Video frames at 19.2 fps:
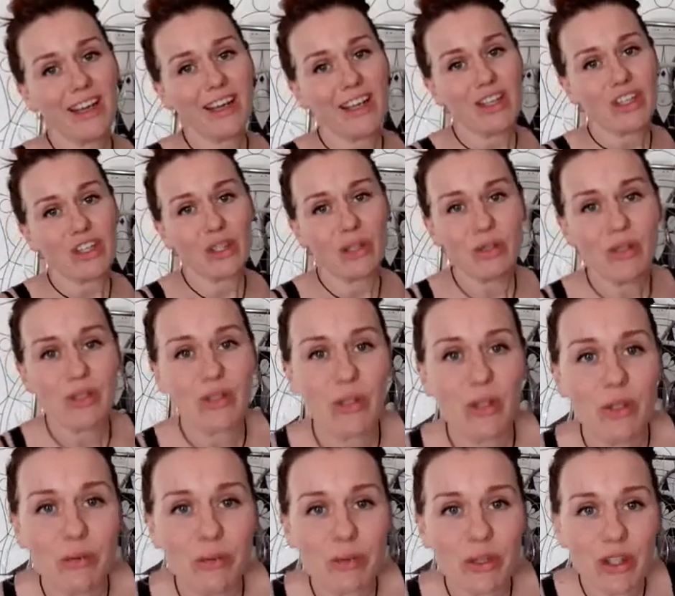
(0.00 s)
Use
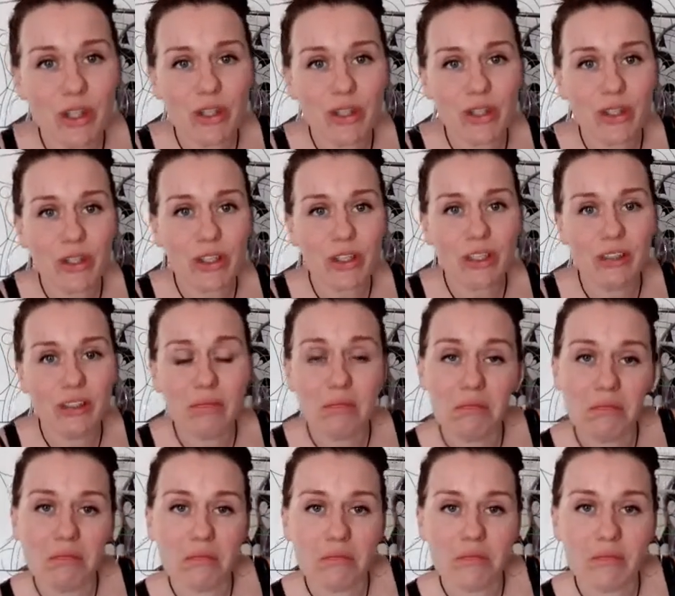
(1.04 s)
Zoom so you can
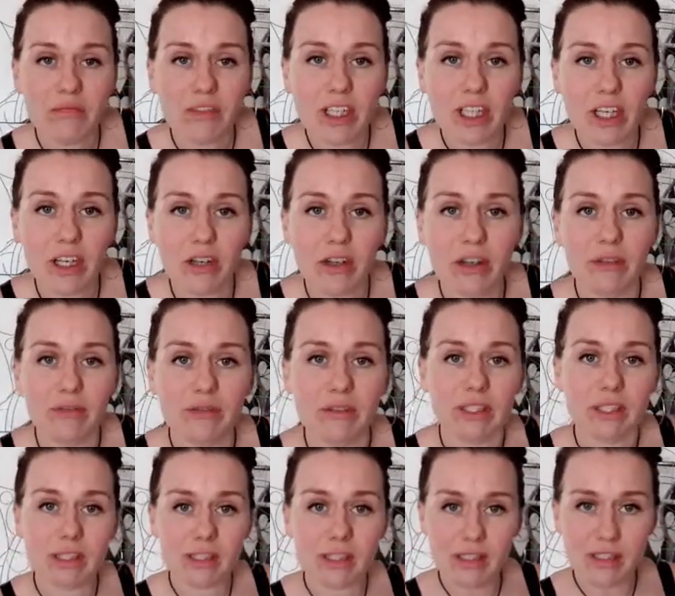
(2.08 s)
video
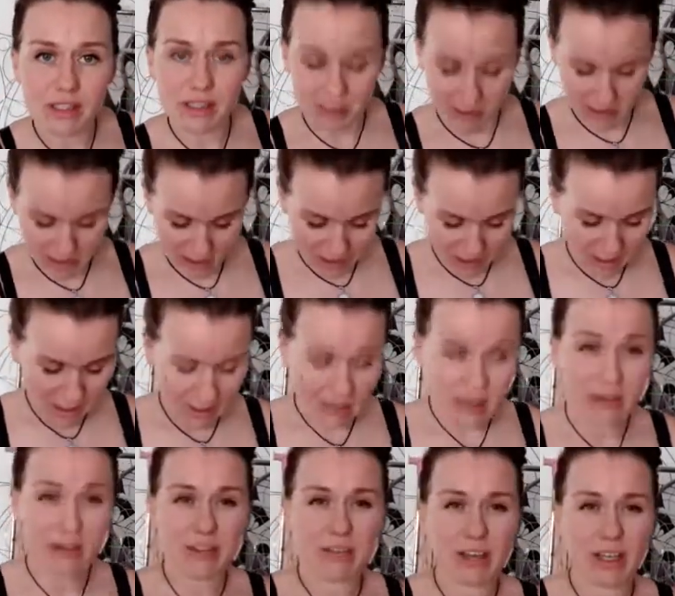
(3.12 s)
this. I
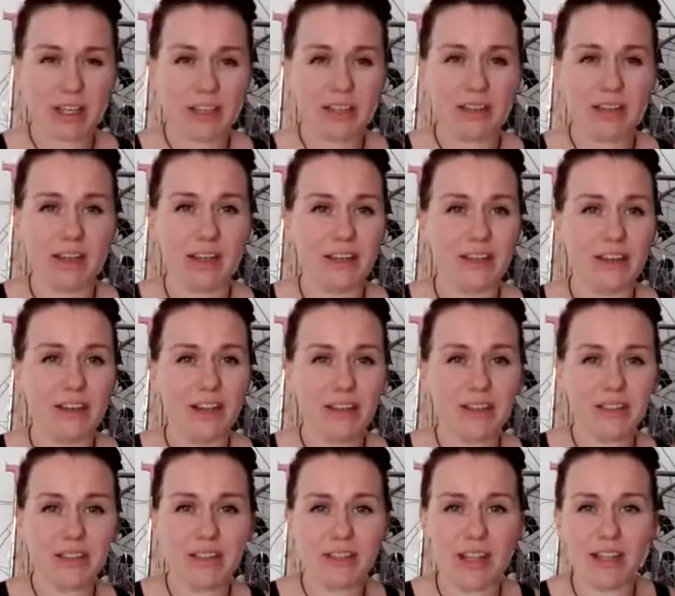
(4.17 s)
don't know if I can do that. I don't know how
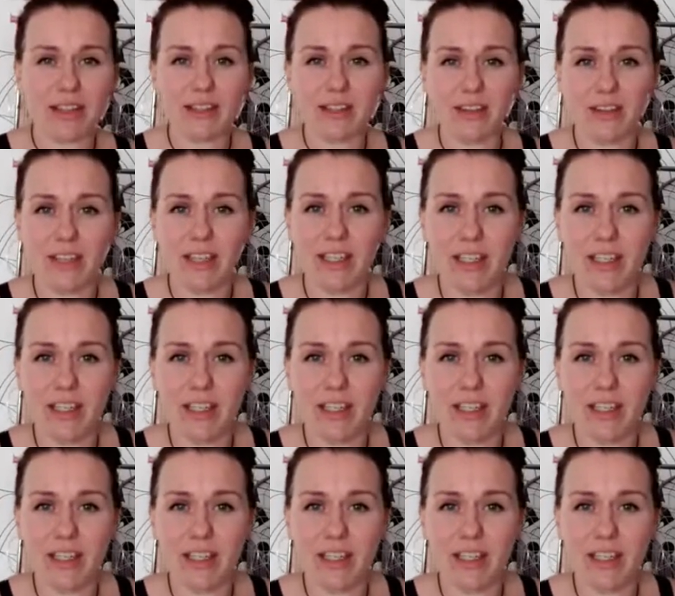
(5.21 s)
to do that. Sorry.